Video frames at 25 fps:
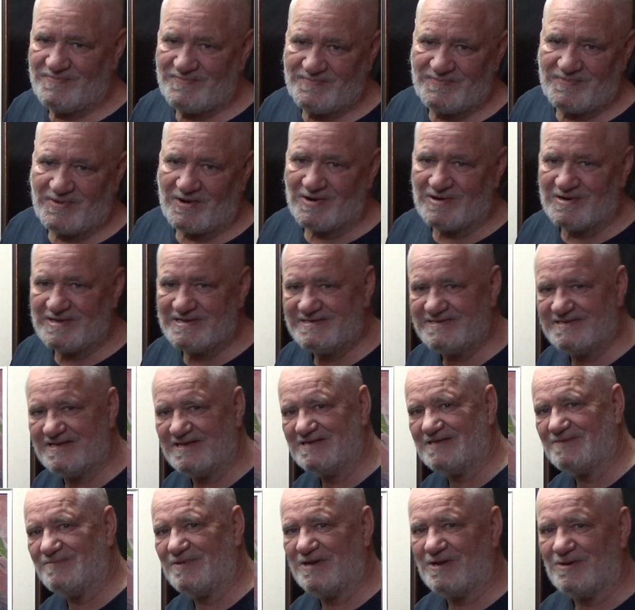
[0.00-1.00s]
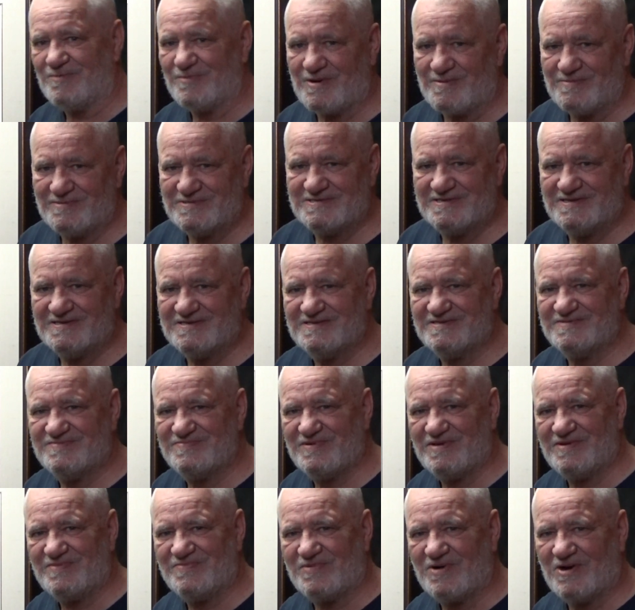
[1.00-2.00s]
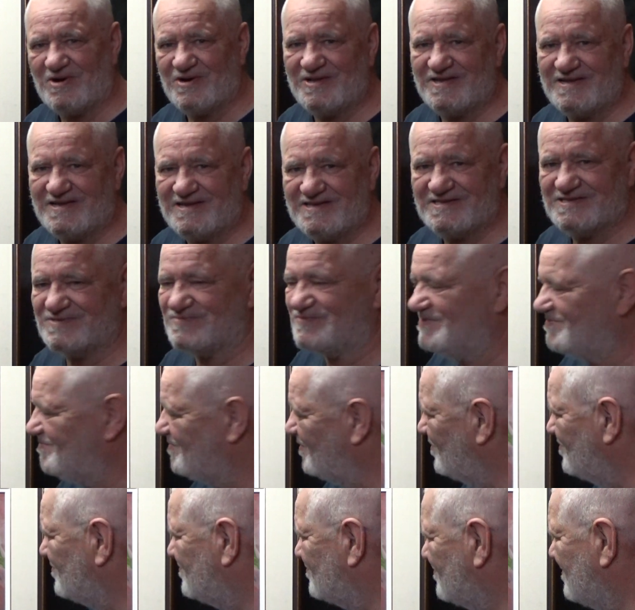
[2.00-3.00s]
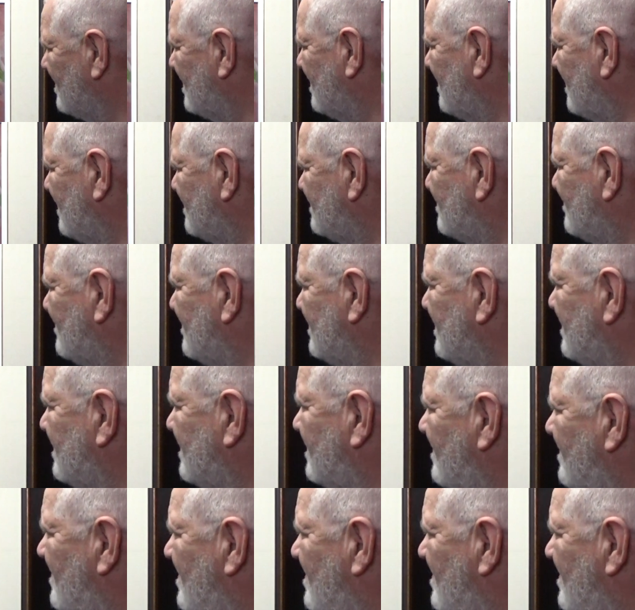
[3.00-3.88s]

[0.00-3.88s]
Partly sentimental purposes, but partly because we both really like the painting.